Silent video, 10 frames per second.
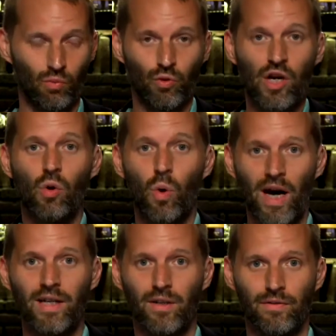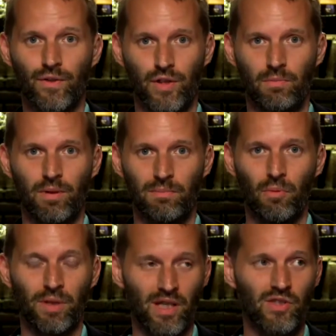required for some people
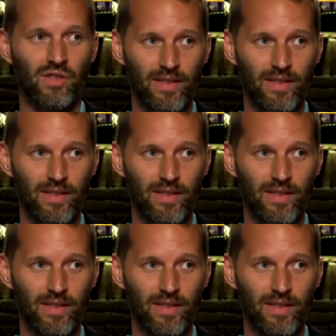because